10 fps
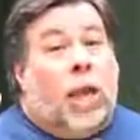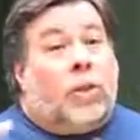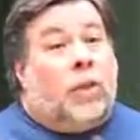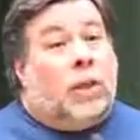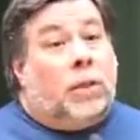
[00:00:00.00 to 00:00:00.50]

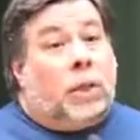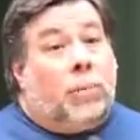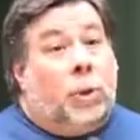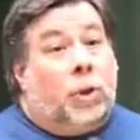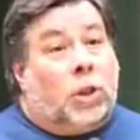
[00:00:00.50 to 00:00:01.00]
like things that
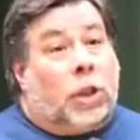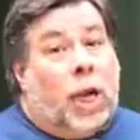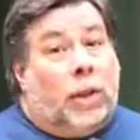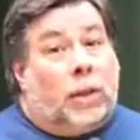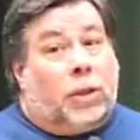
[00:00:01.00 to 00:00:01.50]
computer
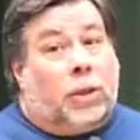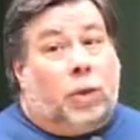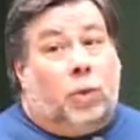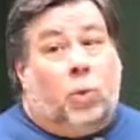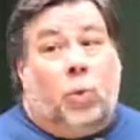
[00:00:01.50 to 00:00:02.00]
scientists
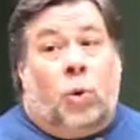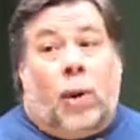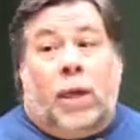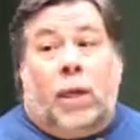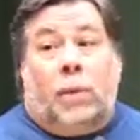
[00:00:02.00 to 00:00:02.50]
do who are
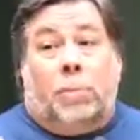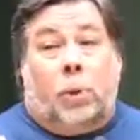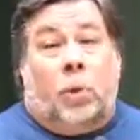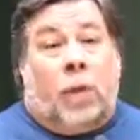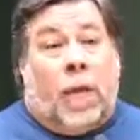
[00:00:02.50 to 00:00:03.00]
writing
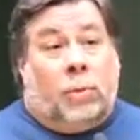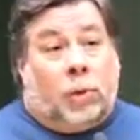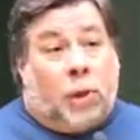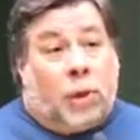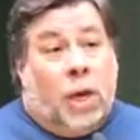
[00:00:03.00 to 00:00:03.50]
computer
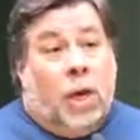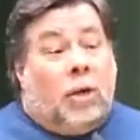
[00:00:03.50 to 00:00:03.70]
languages.